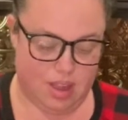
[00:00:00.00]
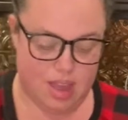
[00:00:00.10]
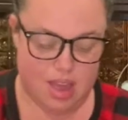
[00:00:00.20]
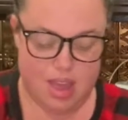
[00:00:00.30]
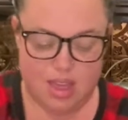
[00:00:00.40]

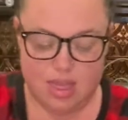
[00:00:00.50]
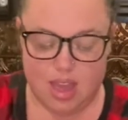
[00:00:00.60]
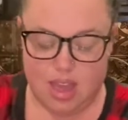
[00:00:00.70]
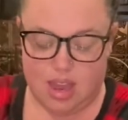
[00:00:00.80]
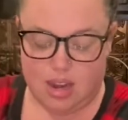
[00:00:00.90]
And
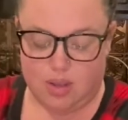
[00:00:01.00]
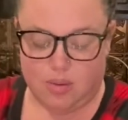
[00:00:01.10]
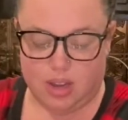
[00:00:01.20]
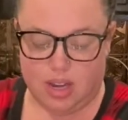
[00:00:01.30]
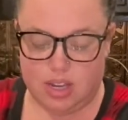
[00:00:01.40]
then
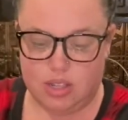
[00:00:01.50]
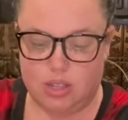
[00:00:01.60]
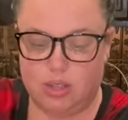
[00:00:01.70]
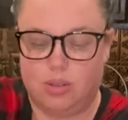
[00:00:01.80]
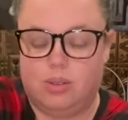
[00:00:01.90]
we're gonna
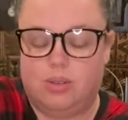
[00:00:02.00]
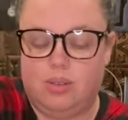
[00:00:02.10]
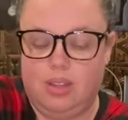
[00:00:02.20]
do